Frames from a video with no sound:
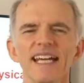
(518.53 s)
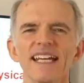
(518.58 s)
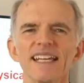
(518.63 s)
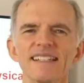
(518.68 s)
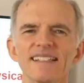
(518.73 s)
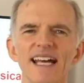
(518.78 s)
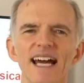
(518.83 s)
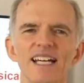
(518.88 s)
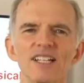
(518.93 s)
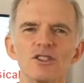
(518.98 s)

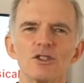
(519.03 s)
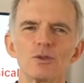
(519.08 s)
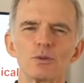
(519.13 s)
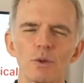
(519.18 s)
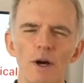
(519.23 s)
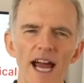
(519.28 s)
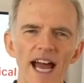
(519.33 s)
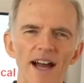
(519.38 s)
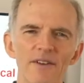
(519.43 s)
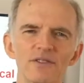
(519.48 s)
is I
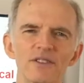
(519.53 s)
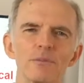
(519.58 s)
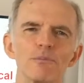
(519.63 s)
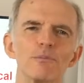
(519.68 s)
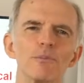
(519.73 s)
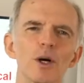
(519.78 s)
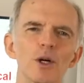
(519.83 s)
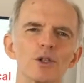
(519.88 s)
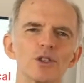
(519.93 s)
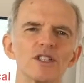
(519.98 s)
draft
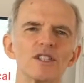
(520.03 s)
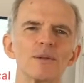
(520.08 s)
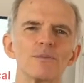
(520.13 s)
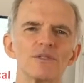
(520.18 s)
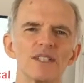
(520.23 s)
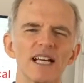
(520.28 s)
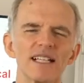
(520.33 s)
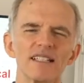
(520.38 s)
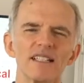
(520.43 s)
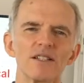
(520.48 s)
emotional
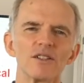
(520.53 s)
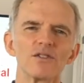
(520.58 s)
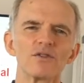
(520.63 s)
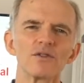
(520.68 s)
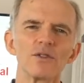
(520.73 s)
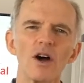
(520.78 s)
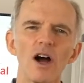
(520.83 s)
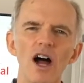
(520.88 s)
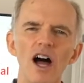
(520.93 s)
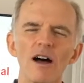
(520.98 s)
objectives
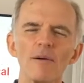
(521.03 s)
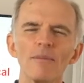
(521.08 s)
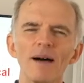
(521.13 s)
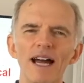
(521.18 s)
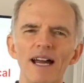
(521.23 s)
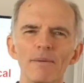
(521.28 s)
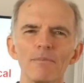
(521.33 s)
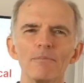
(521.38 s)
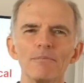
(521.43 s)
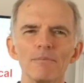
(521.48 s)
for all
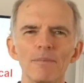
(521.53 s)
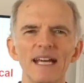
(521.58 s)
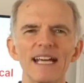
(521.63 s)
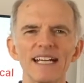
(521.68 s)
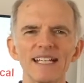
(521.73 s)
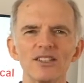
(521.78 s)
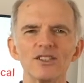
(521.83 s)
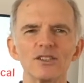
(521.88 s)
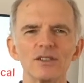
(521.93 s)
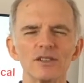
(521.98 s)
my
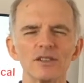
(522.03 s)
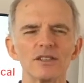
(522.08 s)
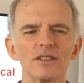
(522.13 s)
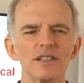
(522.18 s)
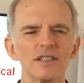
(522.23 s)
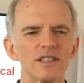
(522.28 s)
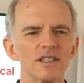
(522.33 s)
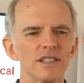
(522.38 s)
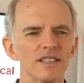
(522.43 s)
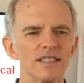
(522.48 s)

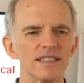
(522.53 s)
major